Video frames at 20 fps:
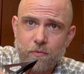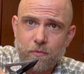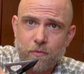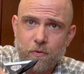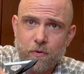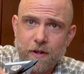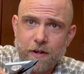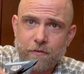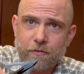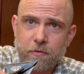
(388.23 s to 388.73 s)

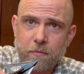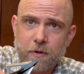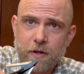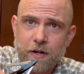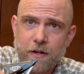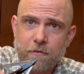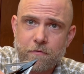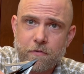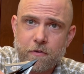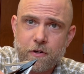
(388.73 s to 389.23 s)
We'll have some
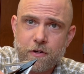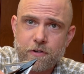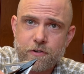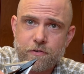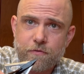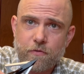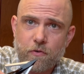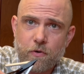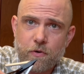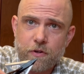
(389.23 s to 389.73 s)
hunting footage
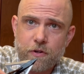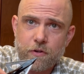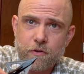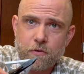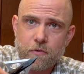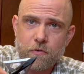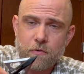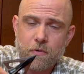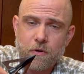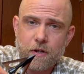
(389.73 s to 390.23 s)
for
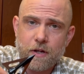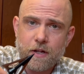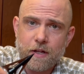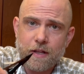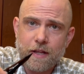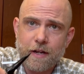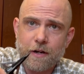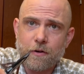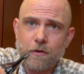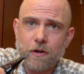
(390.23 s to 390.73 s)
you
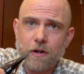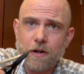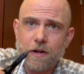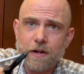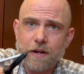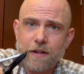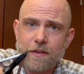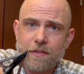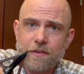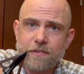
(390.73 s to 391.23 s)
later
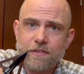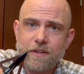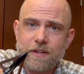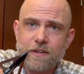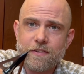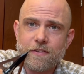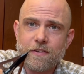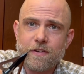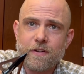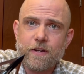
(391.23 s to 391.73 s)
on in the
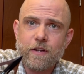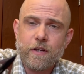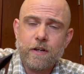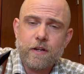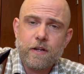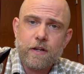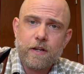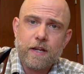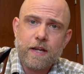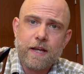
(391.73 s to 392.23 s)
season,
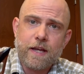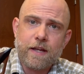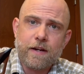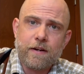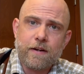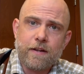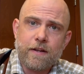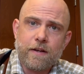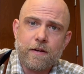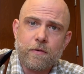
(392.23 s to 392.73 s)

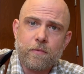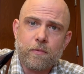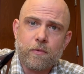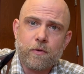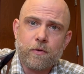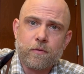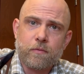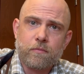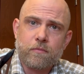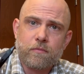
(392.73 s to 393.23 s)
and
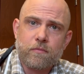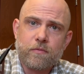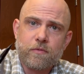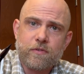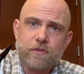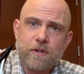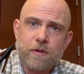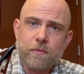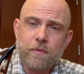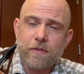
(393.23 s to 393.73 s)
we'll
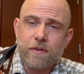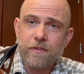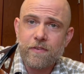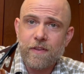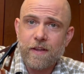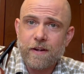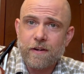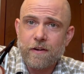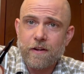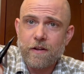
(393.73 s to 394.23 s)
see what this
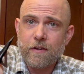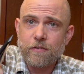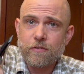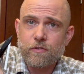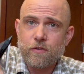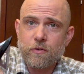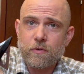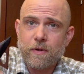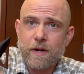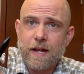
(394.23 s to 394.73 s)
thing does
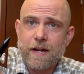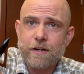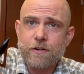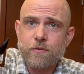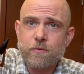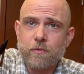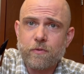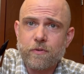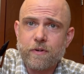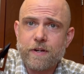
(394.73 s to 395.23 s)
to an
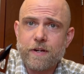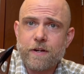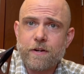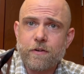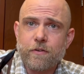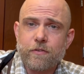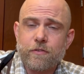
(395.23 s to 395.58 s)
actual deer.